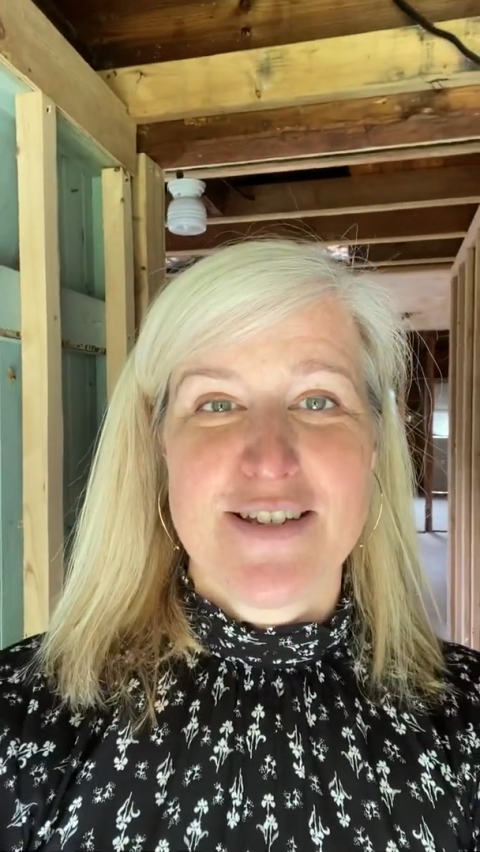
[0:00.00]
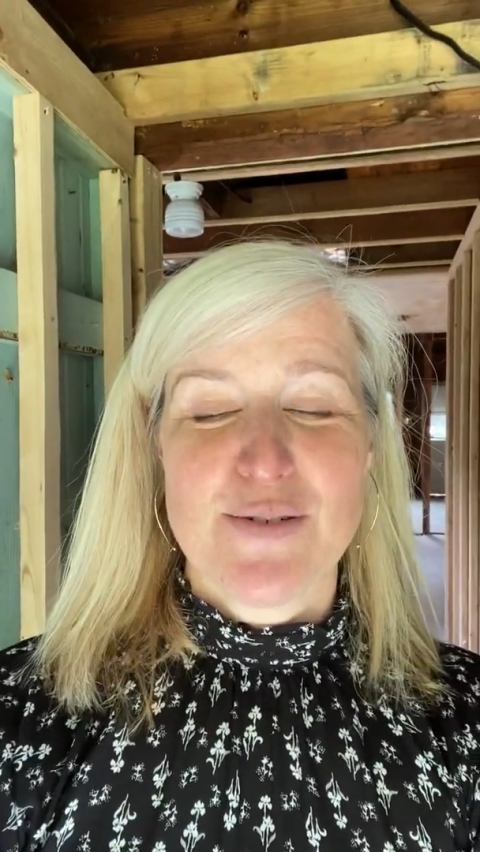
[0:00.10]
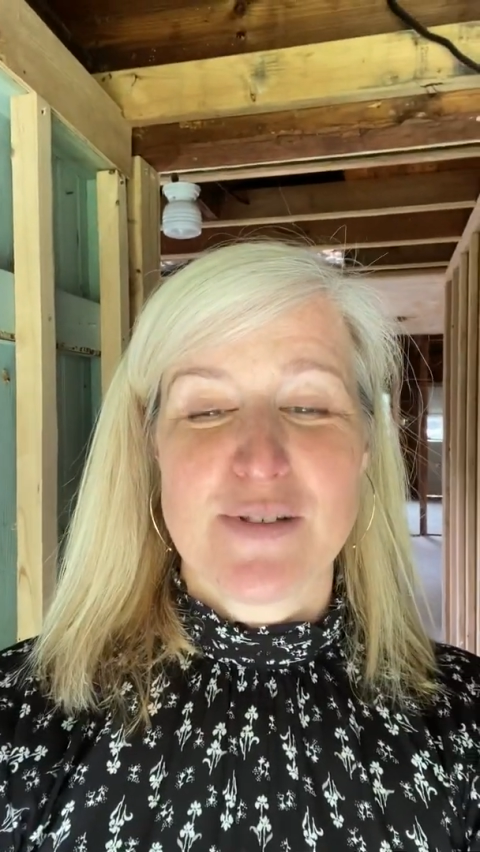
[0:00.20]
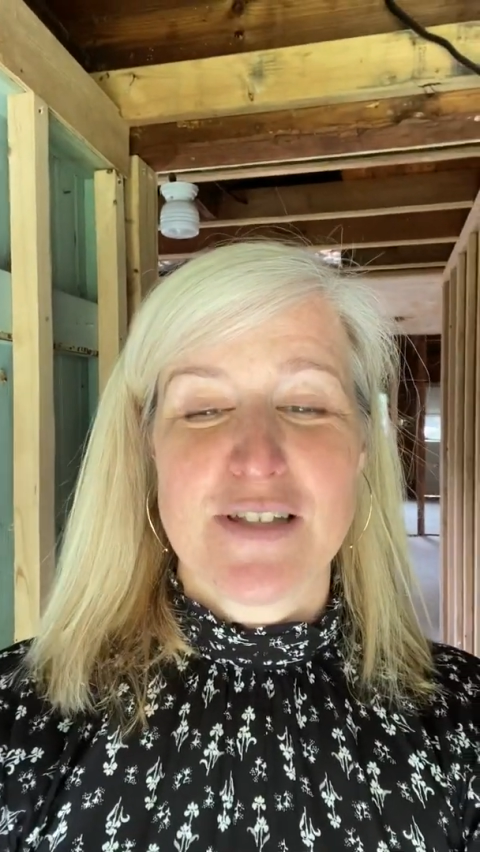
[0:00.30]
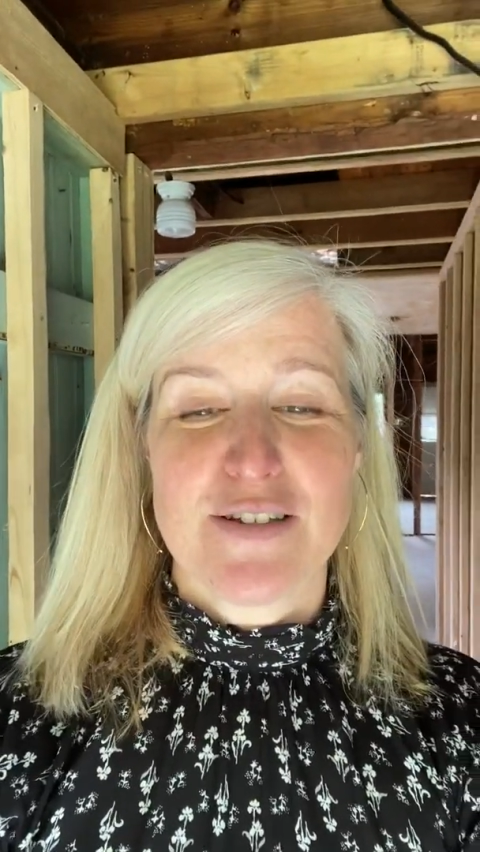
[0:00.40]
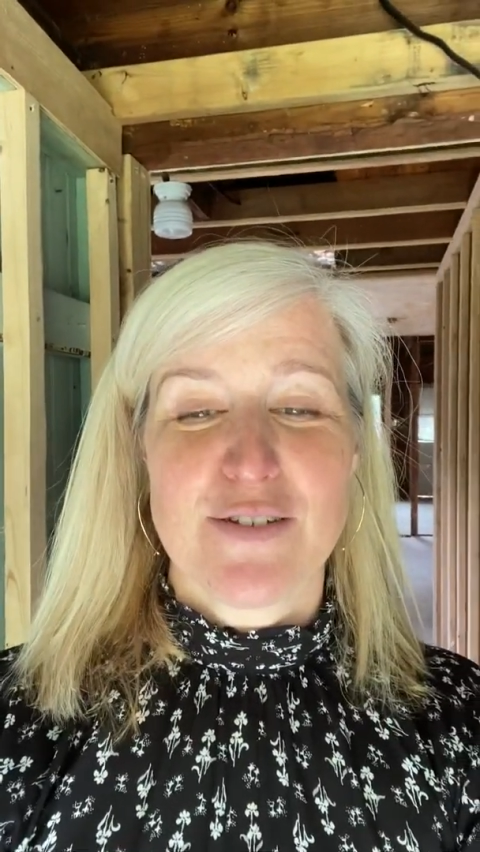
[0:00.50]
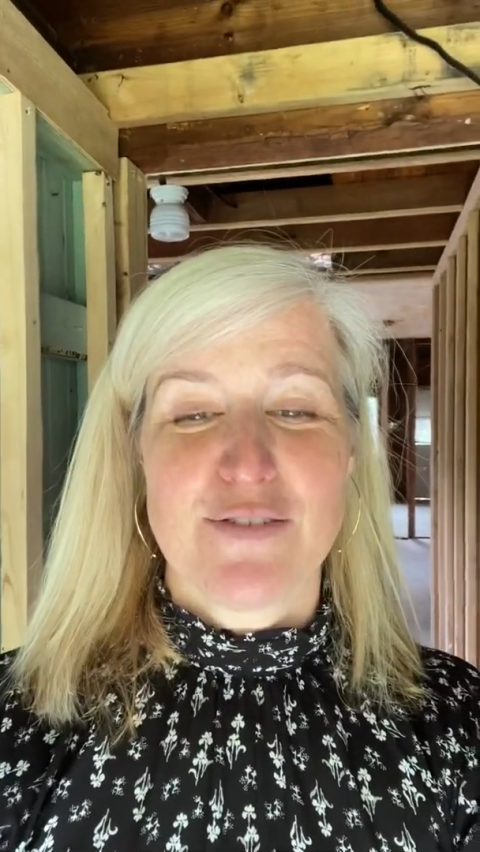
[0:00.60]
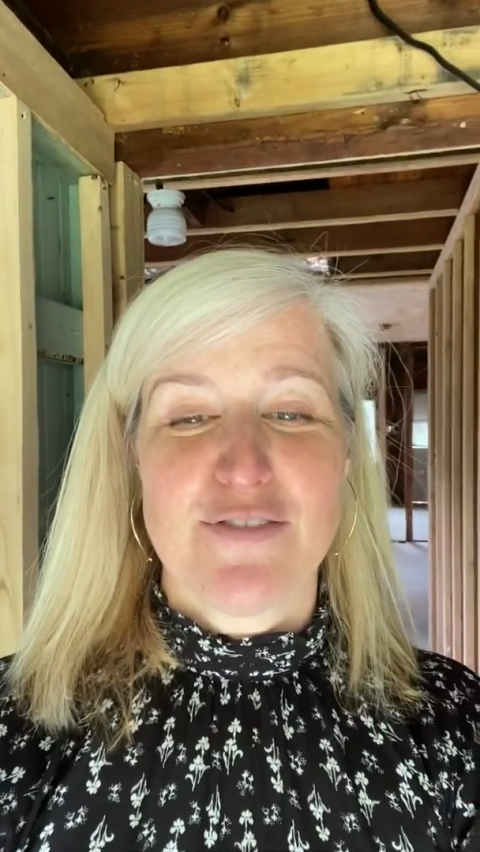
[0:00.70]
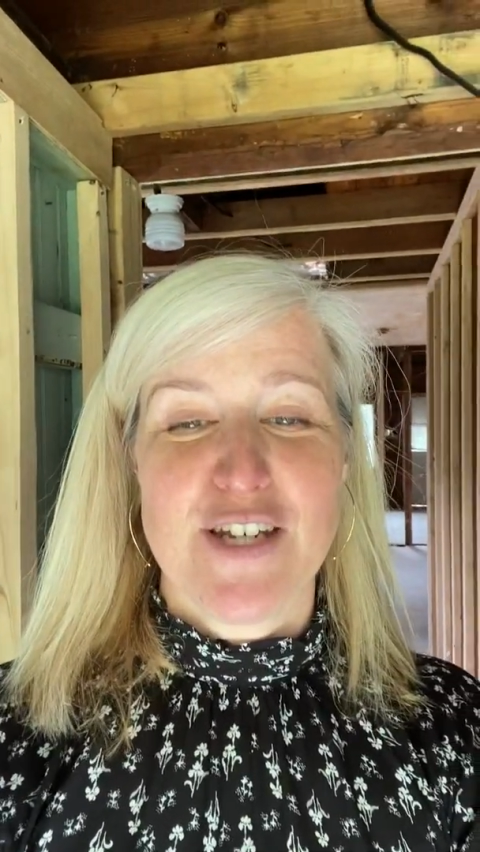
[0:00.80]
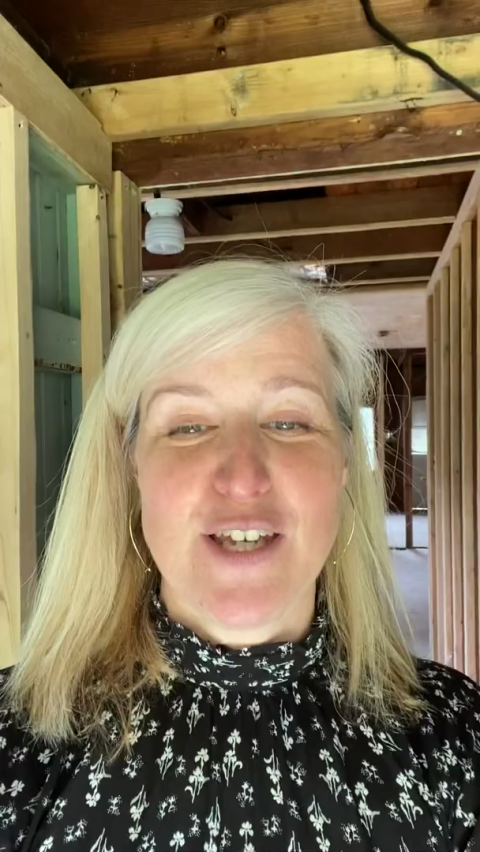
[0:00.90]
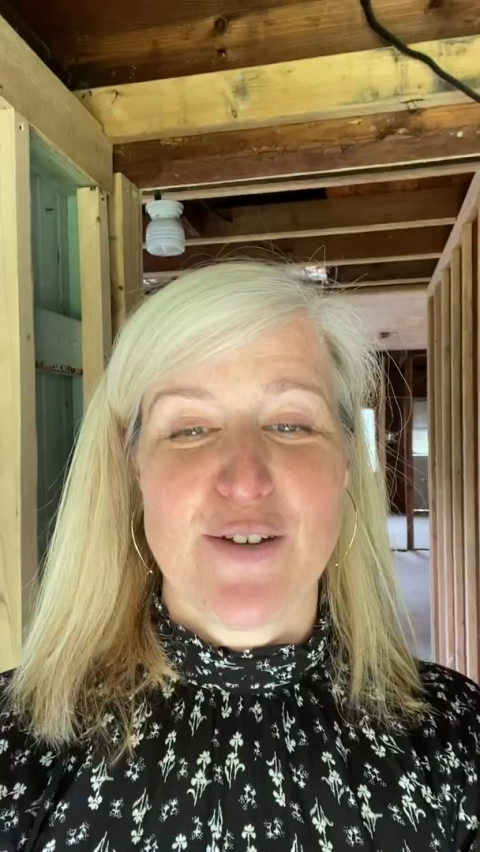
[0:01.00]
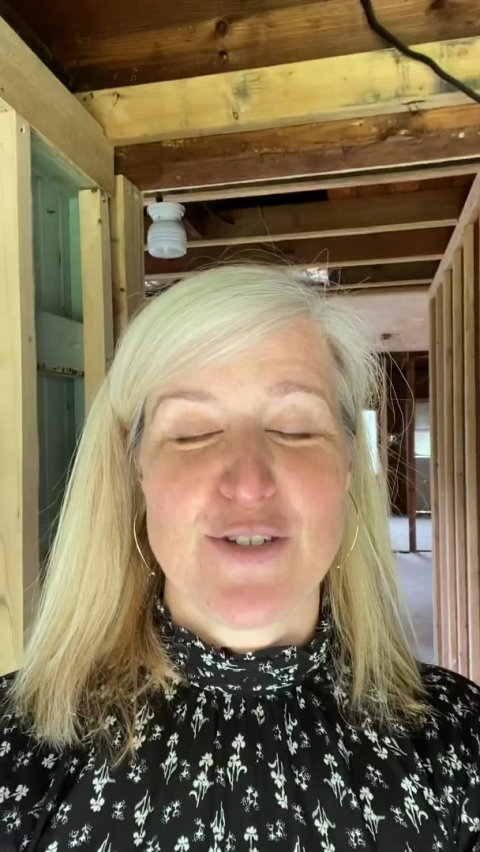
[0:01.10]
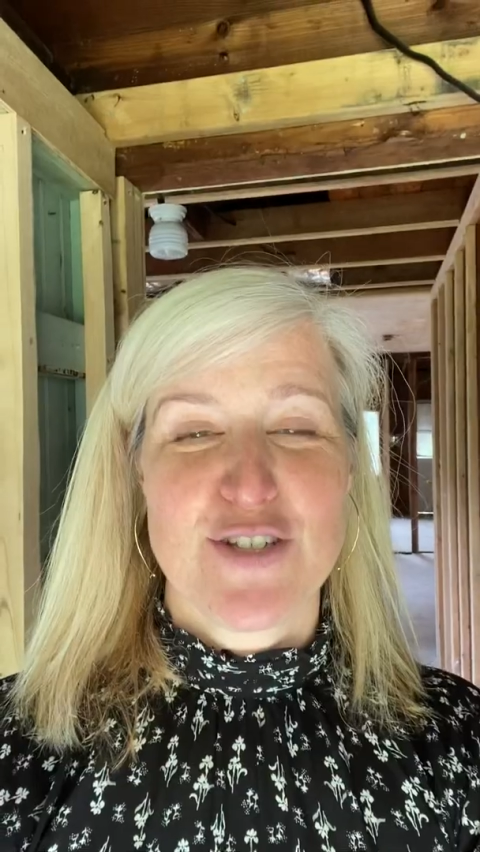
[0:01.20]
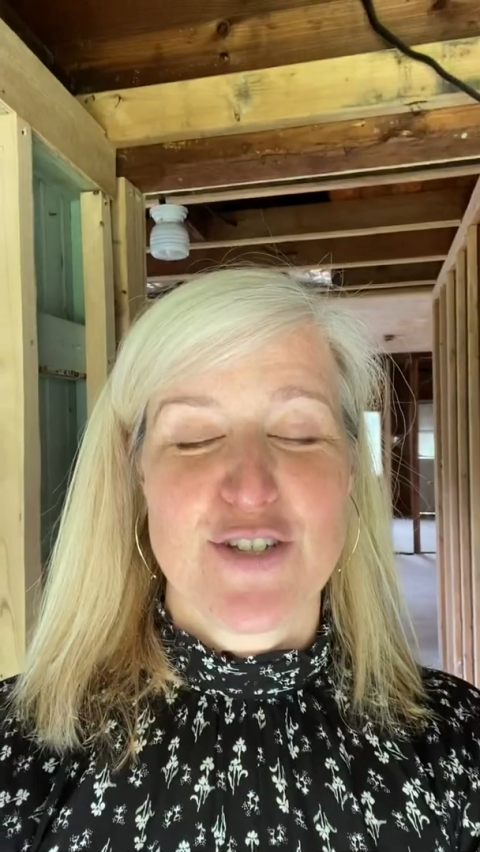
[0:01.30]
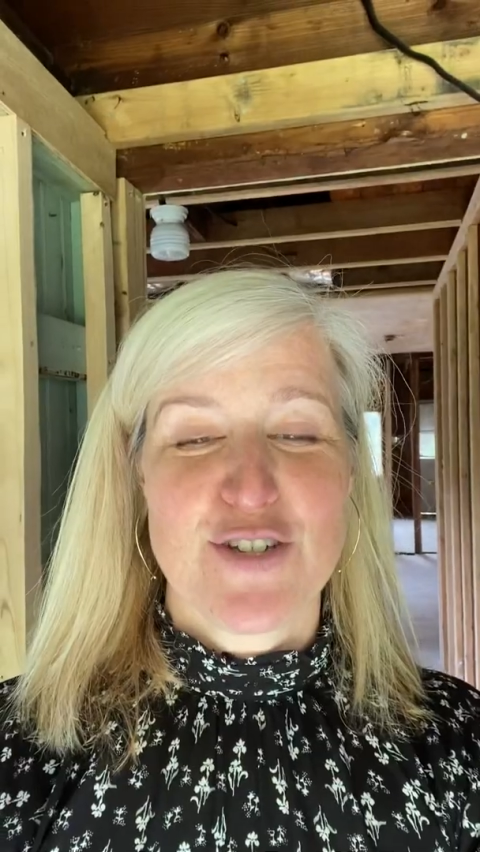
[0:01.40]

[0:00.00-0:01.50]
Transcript: do a little video just